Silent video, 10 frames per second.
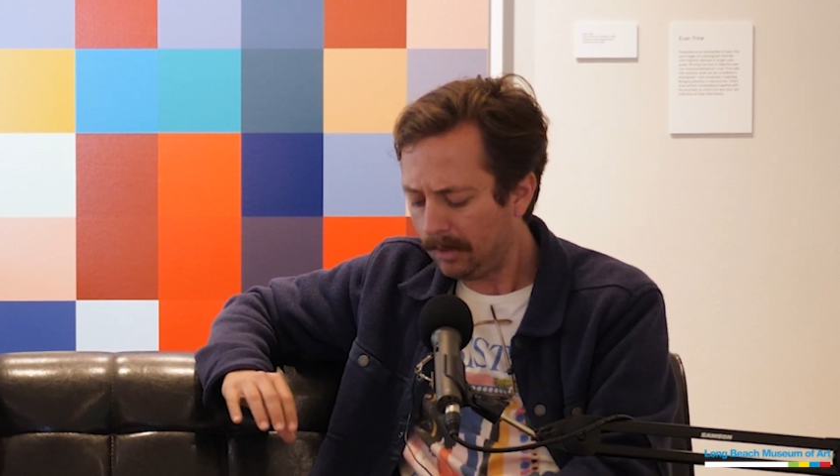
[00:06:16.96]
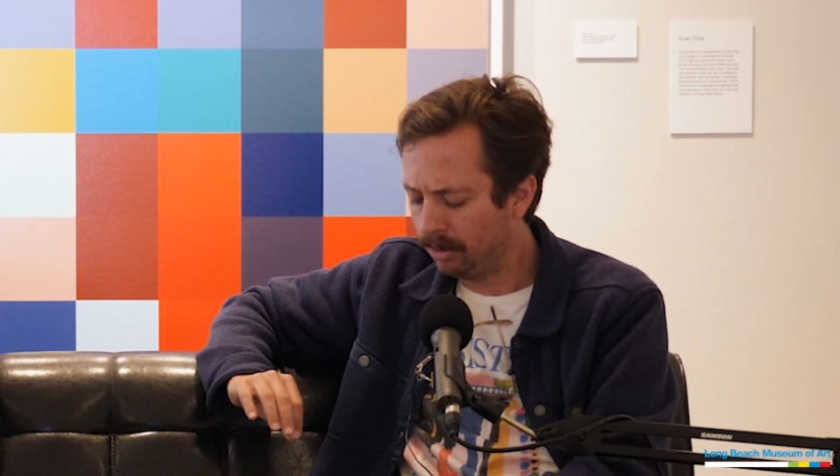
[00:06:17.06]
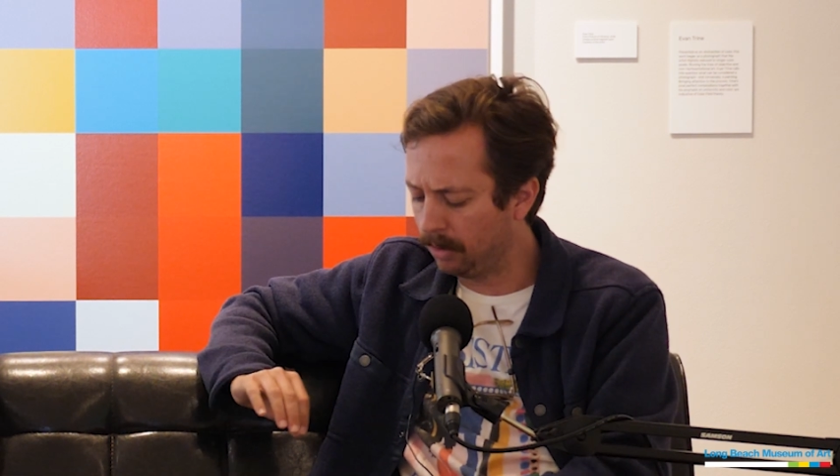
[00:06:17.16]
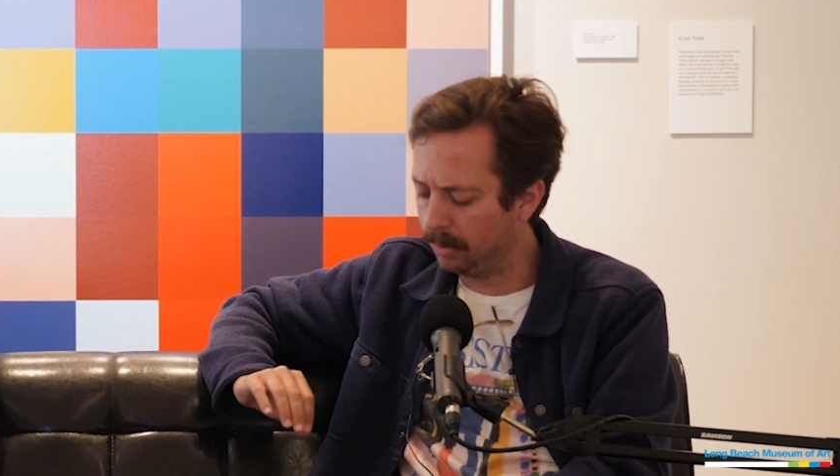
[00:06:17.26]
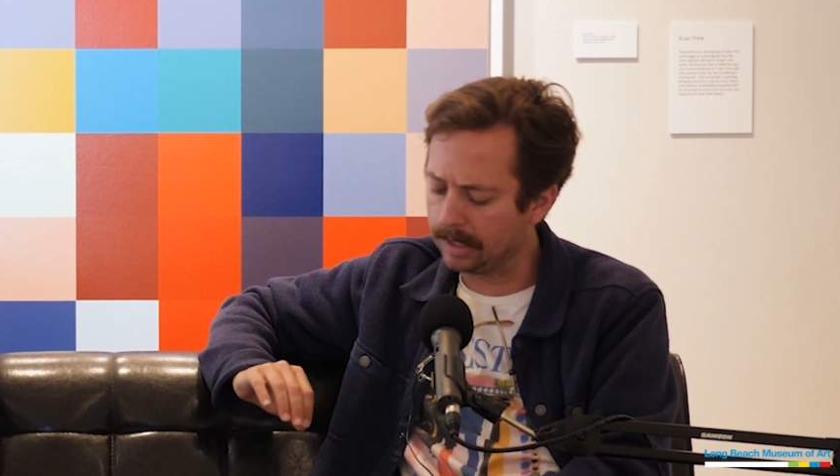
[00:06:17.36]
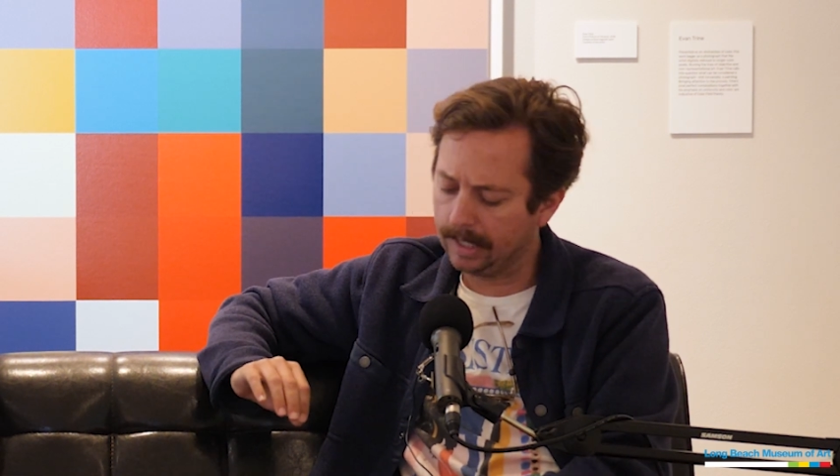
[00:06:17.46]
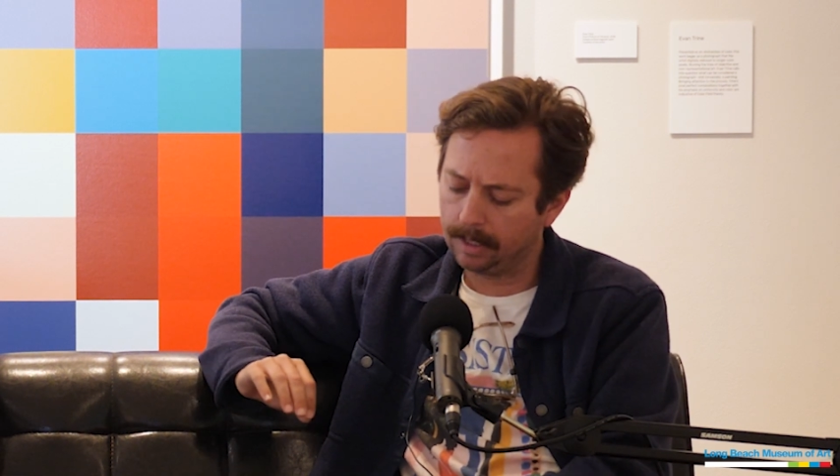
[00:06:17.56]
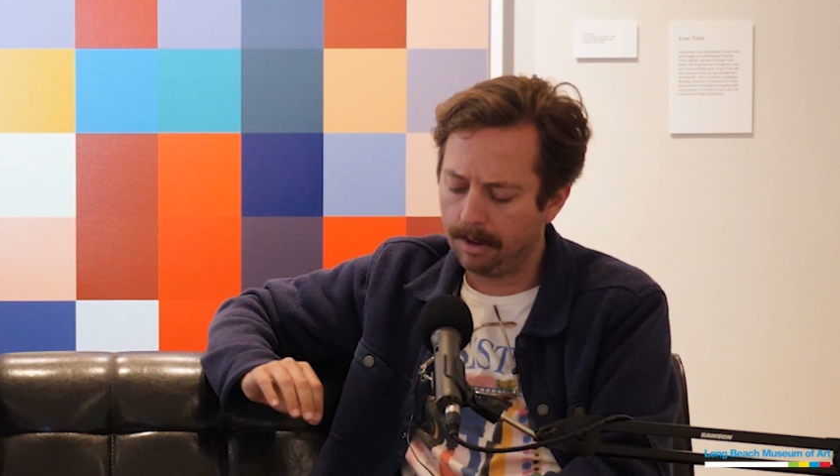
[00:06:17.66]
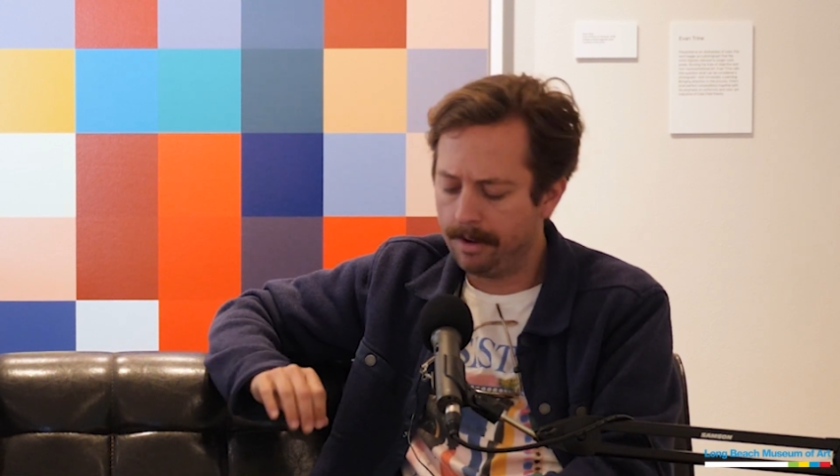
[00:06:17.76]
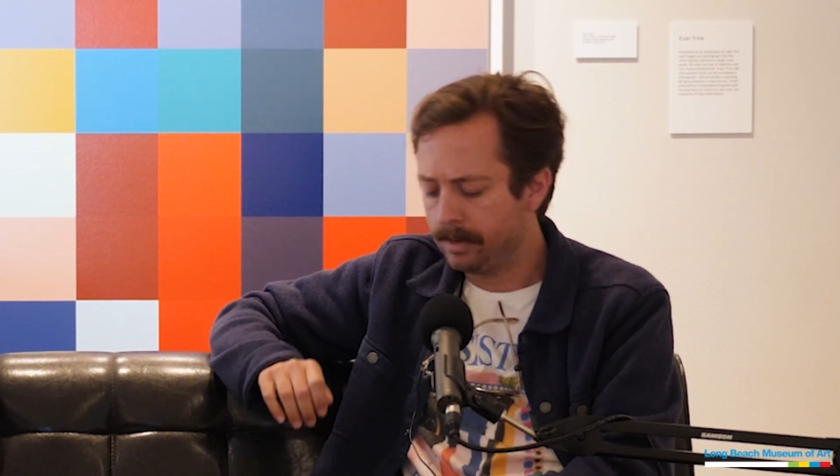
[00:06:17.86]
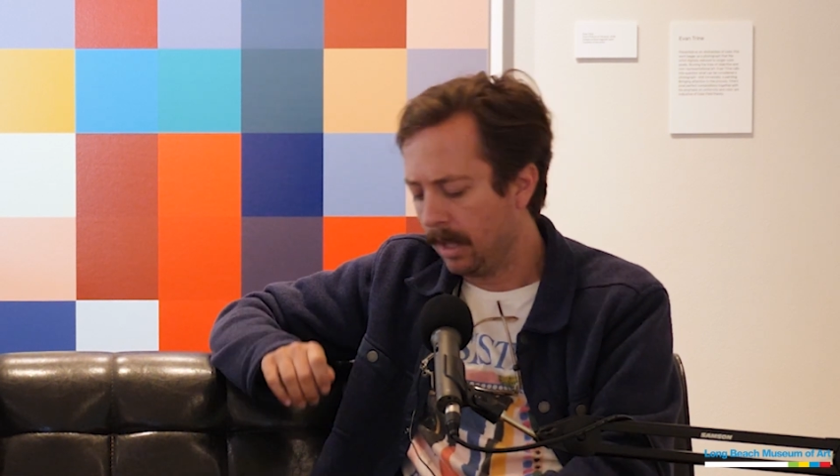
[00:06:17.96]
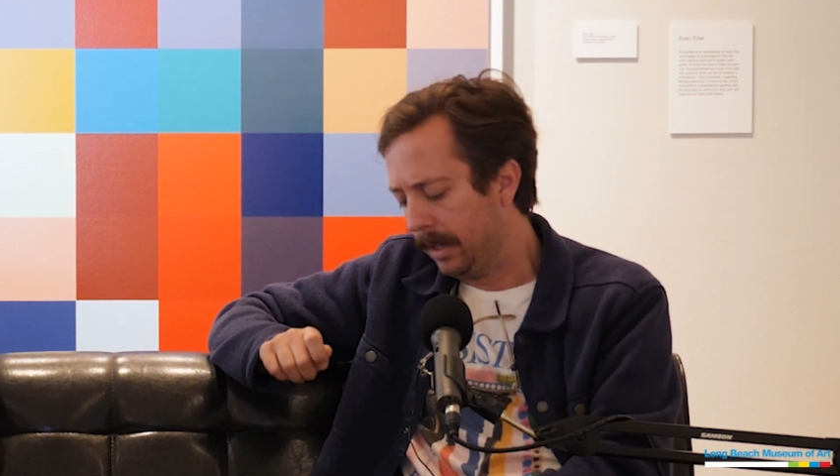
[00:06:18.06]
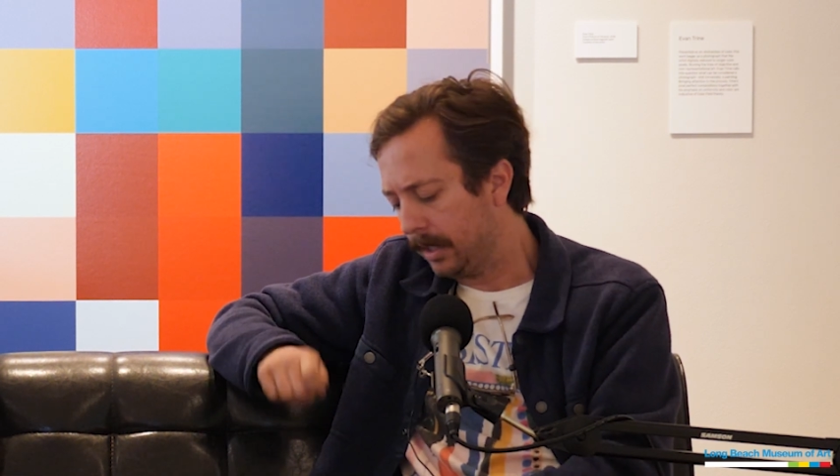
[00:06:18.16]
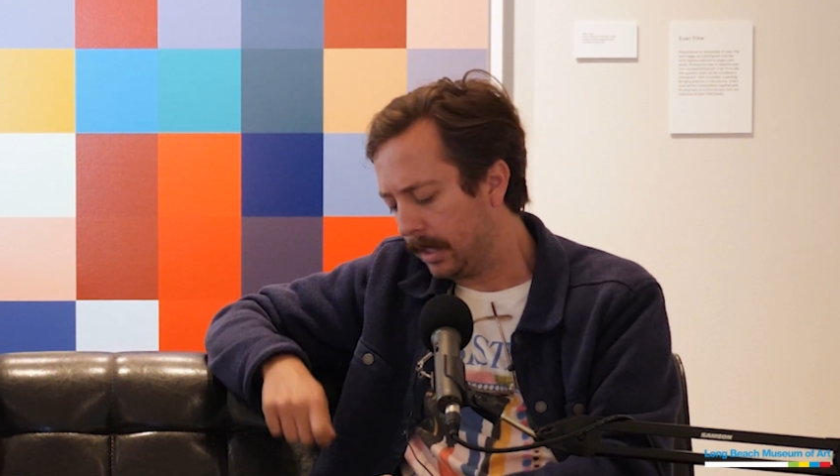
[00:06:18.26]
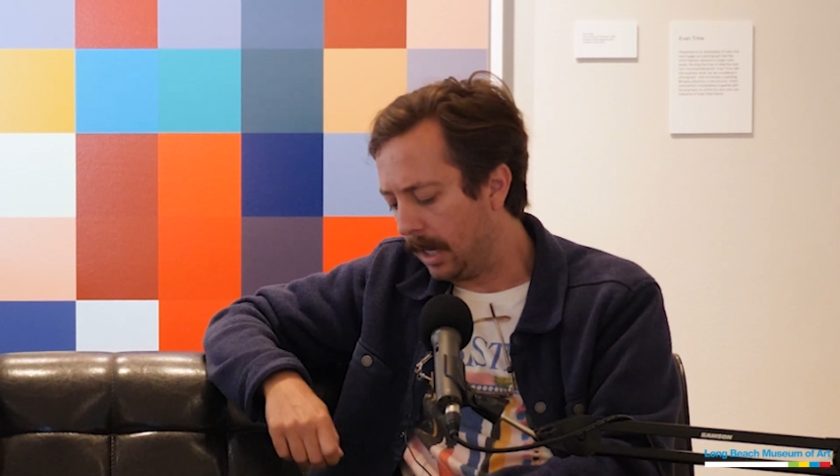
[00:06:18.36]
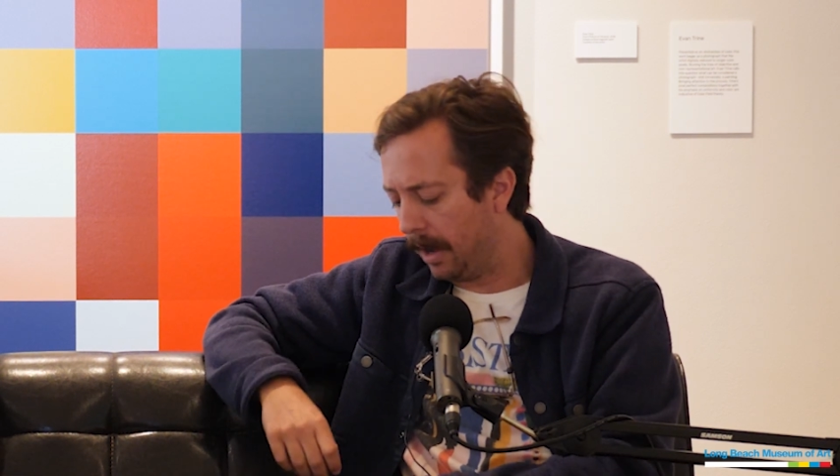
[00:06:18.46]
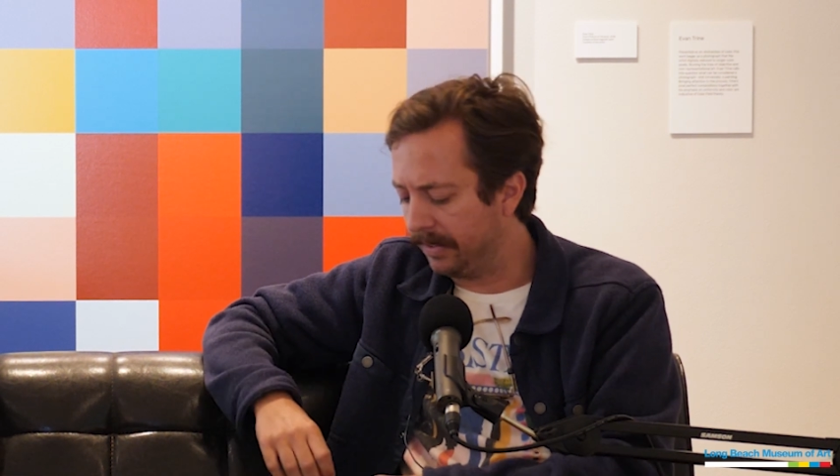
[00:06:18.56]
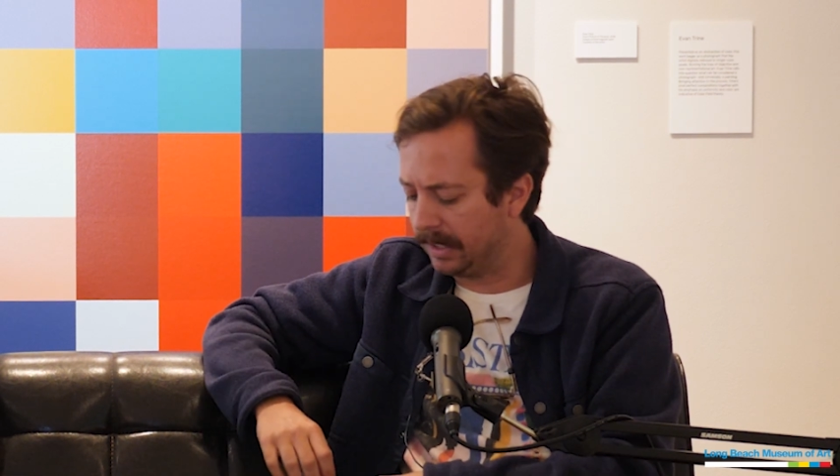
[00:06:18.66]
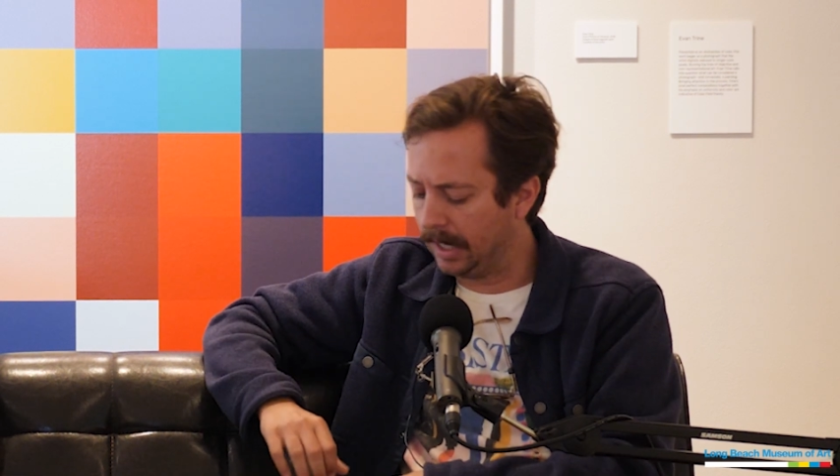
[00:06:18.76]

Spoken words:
So it was like scuffs